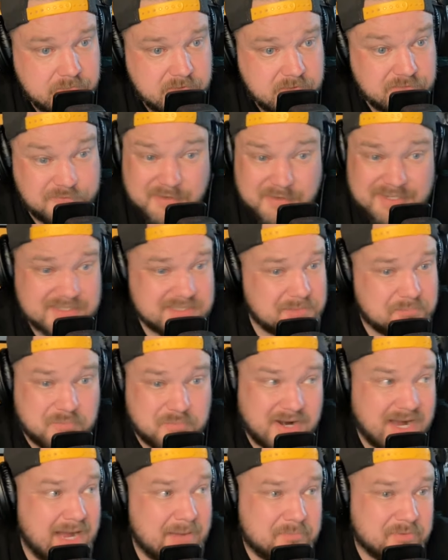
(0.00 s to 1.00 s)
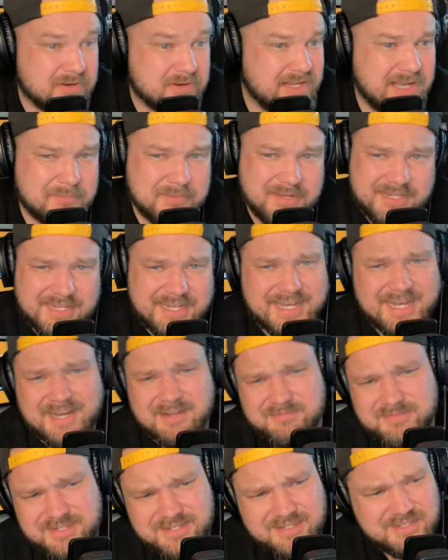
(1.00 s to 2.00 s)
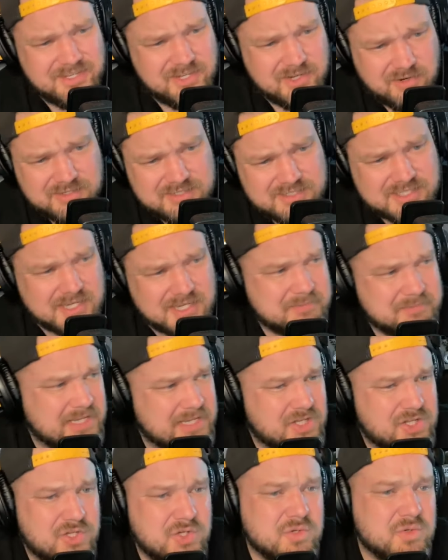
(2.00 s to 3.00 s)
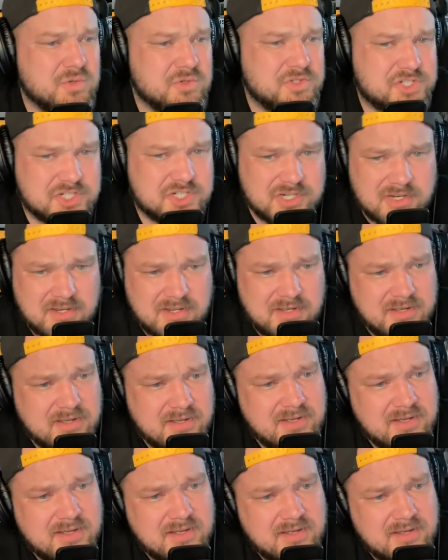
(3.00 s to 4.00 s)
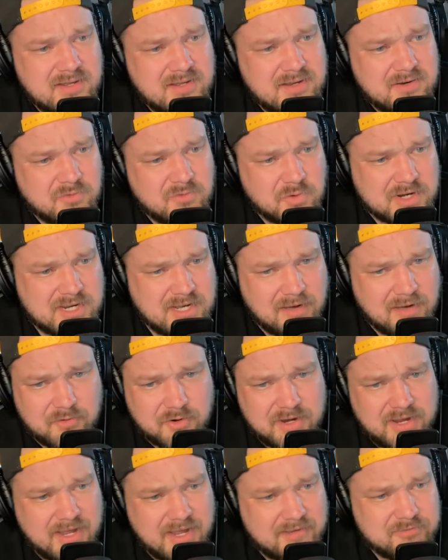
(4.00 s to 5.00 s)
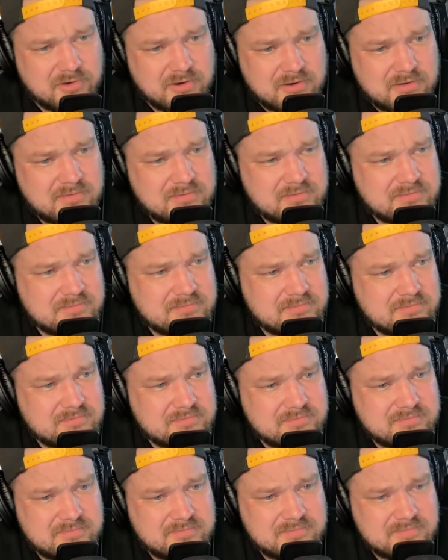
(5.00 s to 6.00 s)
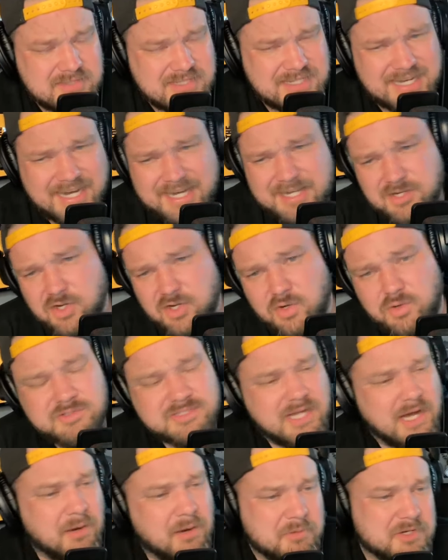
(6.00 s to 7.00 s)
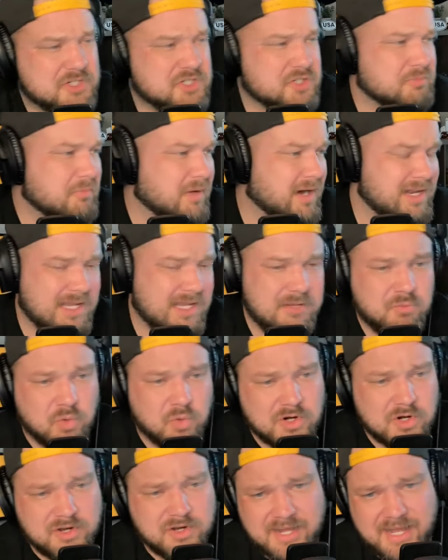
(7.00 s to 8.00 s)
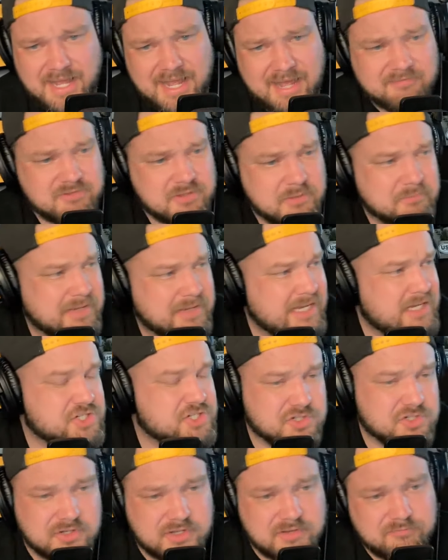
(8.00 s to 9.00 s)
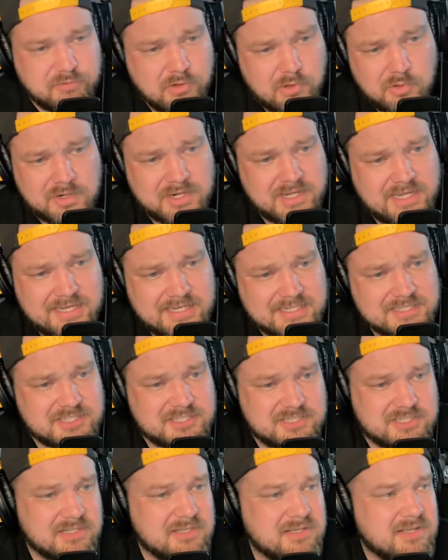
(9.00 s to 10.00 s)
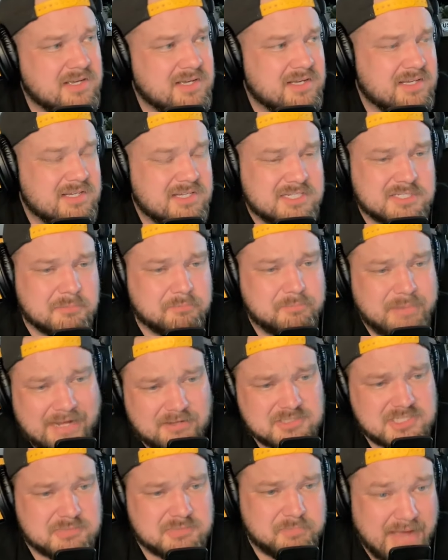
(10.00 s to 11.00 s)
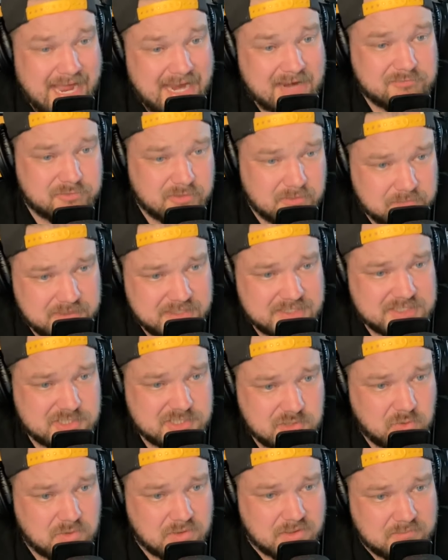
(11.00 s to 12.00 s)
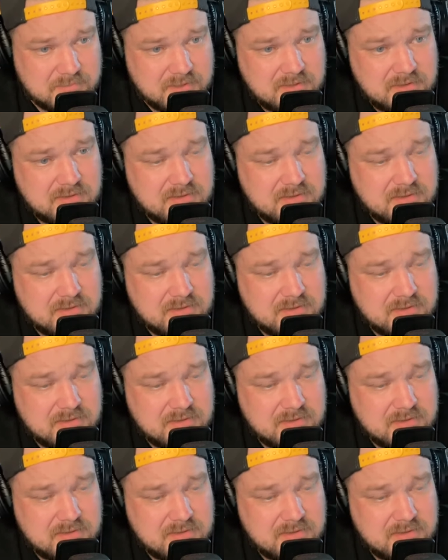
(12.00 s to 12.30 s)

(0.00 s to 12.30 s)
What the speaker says: Fuck the property. I mean, yeah, you know, it's going to be a huge recovery effort. God knows how much money we're going to have to make sure that Florida gets to bounce back from this storm.